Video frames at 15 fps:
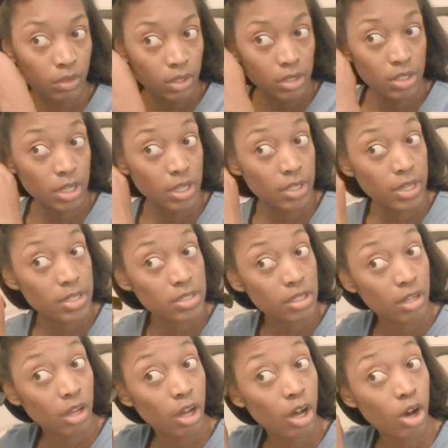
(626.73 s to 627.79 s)
Then that's
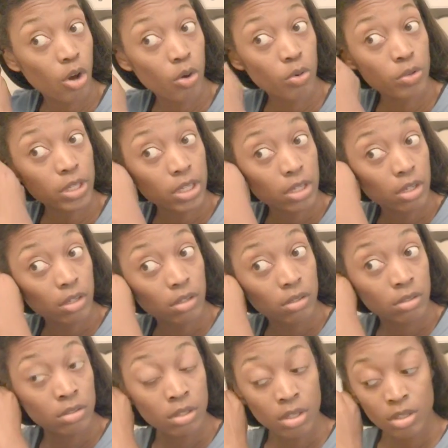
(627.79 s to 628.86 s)
in a whole year.
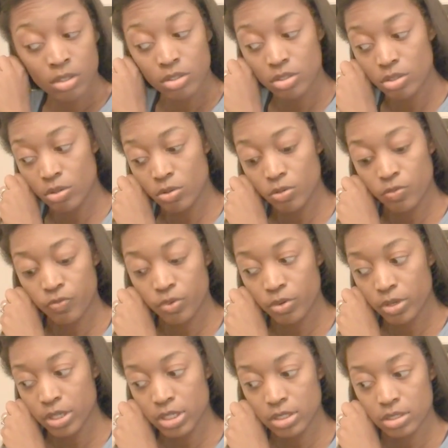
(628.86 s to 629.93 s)
So
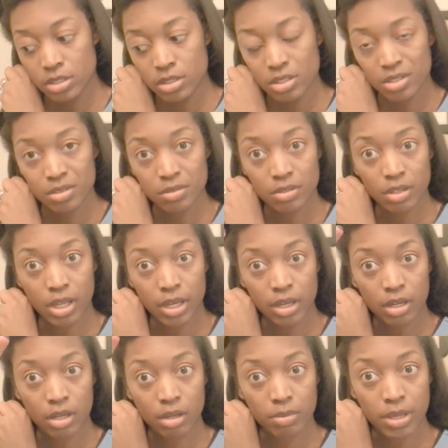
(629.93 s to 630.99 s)
4 inches is
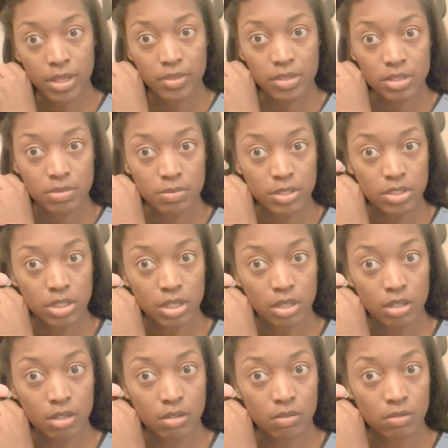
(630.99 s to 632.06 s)
like about this much
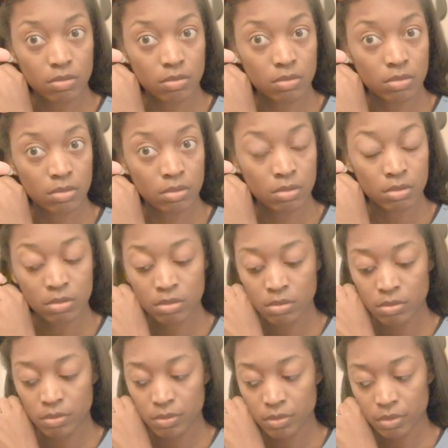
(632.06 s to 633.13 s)
hair.
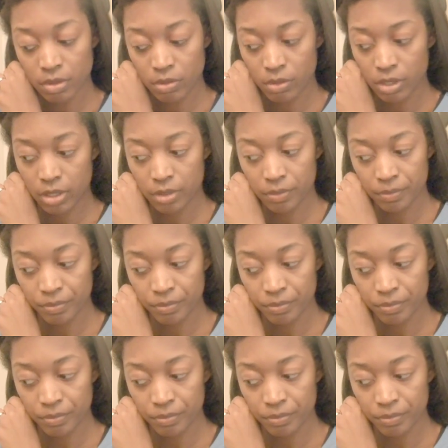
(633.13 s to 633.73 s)
Okay.